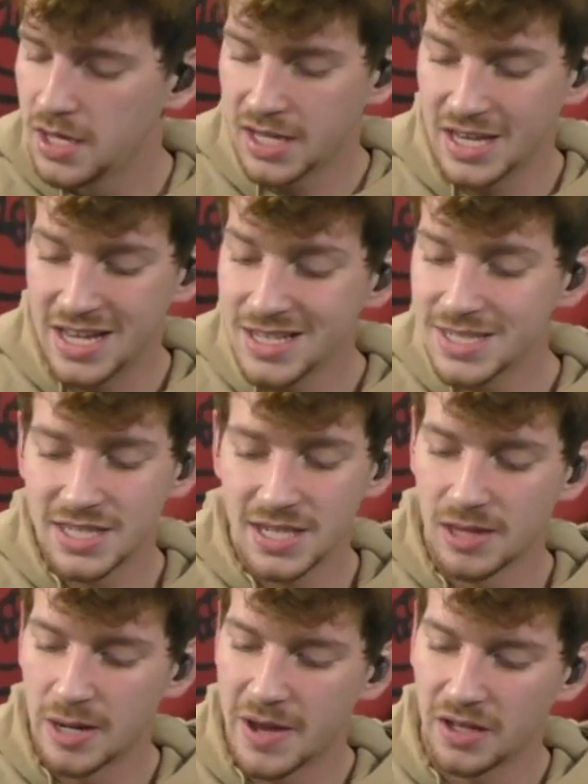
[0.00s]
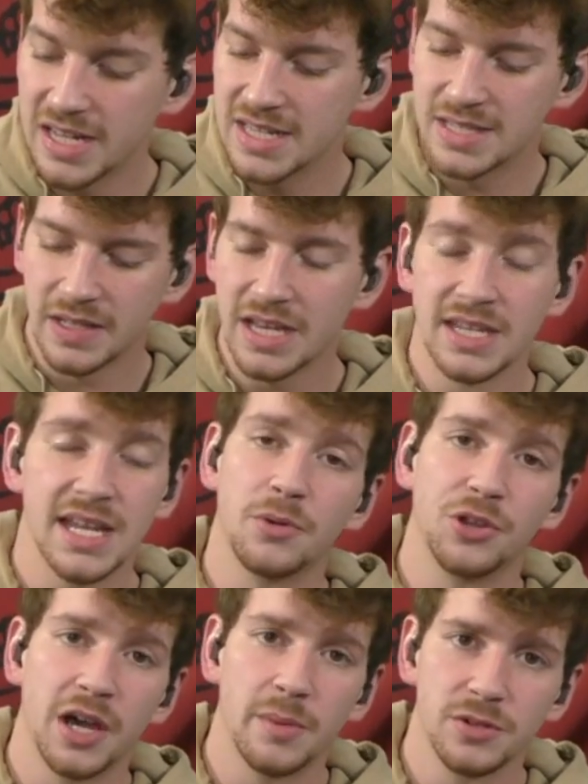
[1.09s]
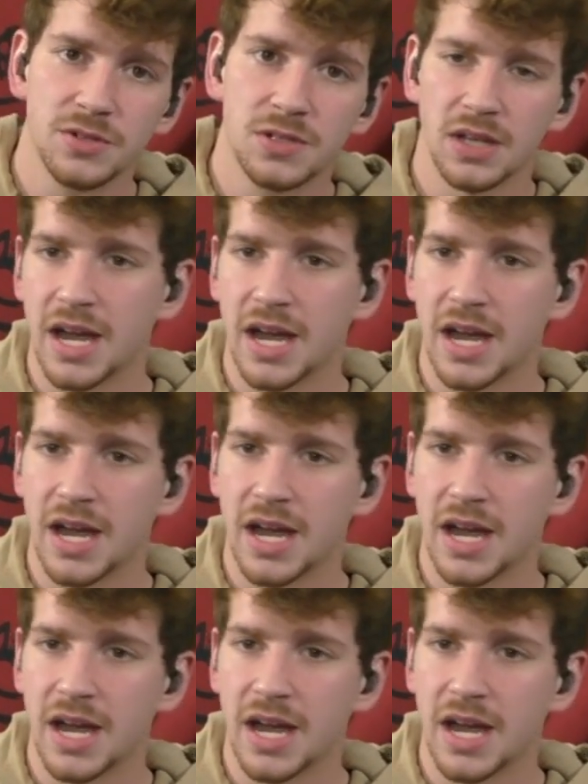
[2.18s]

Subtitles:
And he said something about leads the league in double doubles.